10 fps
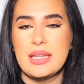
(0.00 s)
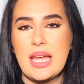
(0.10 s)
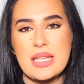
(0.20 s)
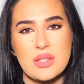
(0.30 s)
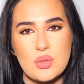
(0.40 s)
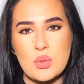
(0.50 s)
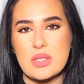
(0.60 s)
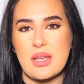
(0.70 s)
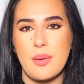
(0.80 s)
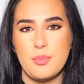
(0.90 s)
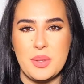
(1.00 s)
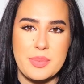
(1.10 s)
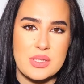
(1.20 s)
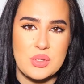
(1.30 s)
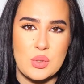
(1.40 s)
that to some
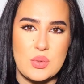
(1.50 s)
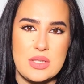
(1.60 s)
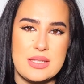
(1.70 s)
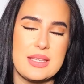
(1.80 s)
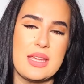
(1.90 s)
people's noses